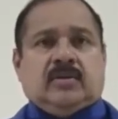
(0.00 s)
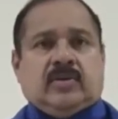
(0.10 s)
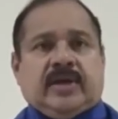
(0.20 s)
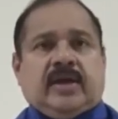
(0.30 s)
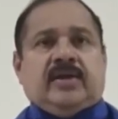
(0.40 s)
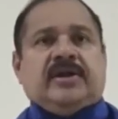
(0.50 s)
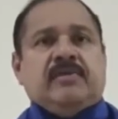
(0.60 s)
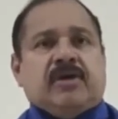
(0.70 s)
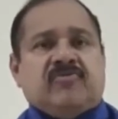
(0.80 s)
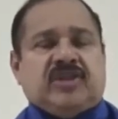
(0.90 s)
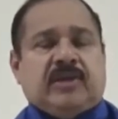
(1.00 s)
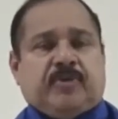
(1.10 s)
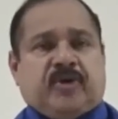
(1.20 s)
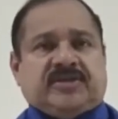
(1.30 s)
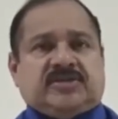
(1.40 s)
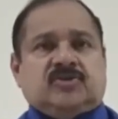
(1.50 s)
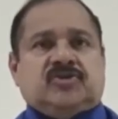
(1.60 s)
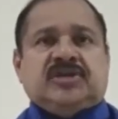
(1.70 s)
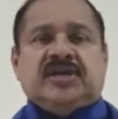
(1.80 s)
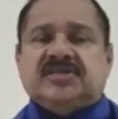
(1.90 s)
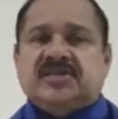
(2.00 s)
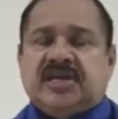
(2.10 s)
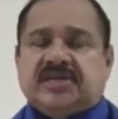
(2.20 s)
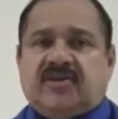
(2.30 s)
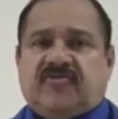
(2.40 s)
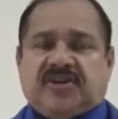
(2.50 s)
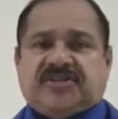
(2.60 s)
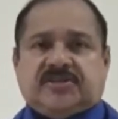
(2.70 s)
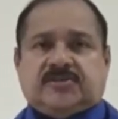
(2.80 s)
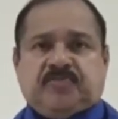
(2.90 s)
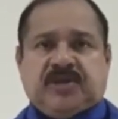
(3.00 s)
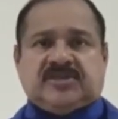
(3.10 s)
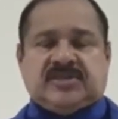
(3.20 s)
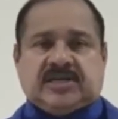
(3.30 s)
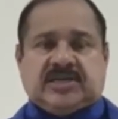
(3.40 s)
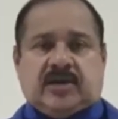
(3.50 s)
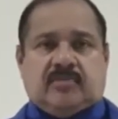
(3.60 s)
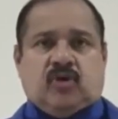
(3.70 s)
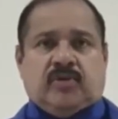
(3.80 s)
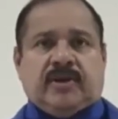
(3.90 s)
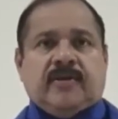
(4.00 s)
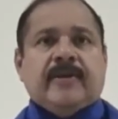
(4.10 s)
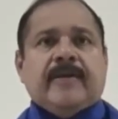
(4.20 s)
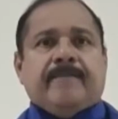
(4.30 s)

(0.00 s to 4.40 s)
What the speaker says: okay, in the demand for their products due to changes in tastes and fashions. There is structural unemployment.